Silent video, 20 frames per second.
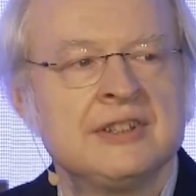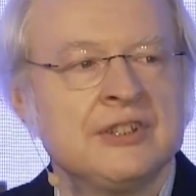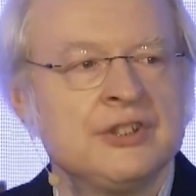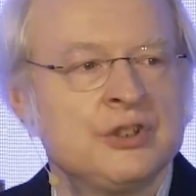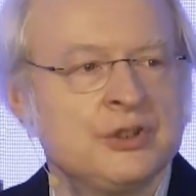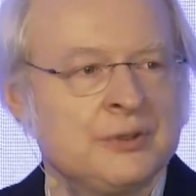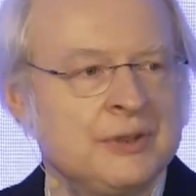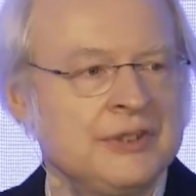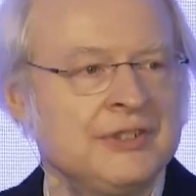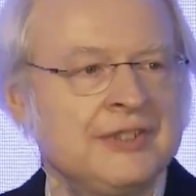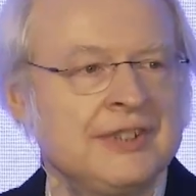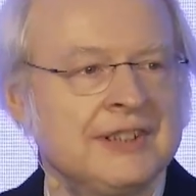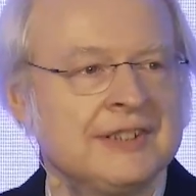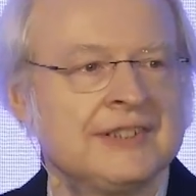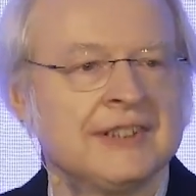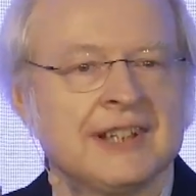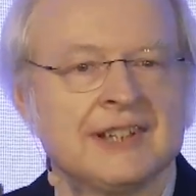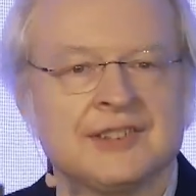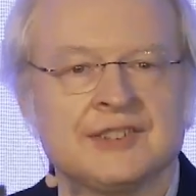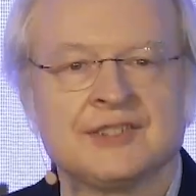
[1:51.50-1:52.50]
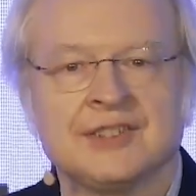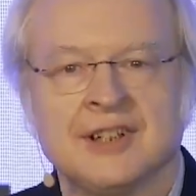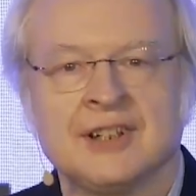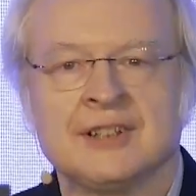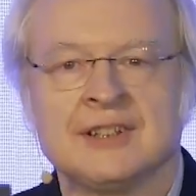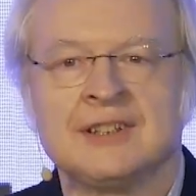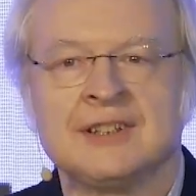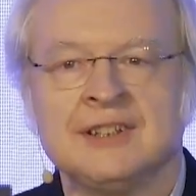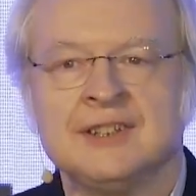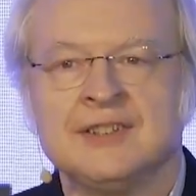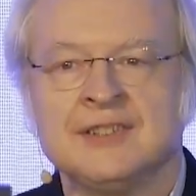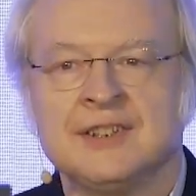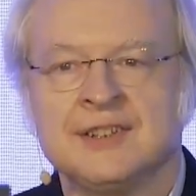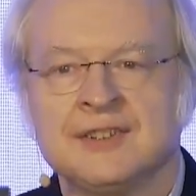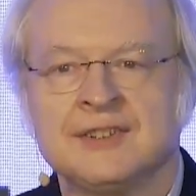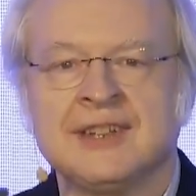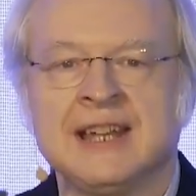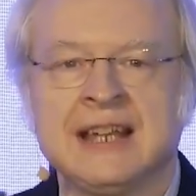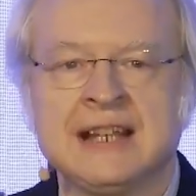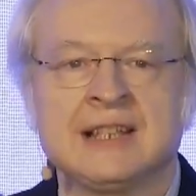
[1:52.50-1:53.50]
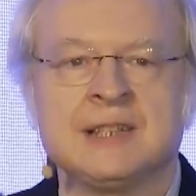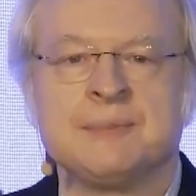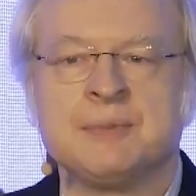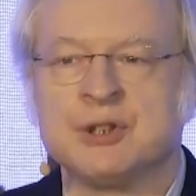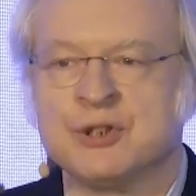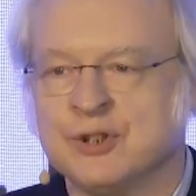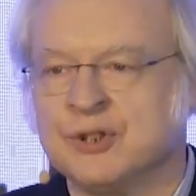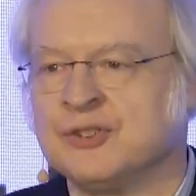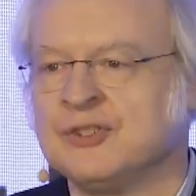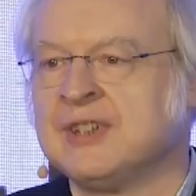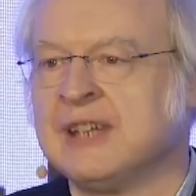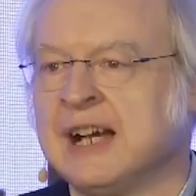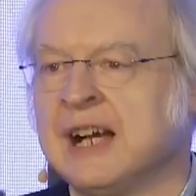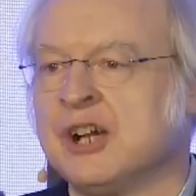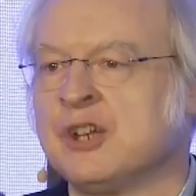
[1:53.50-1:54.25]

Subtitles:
the heuristics are solid is exactly because they are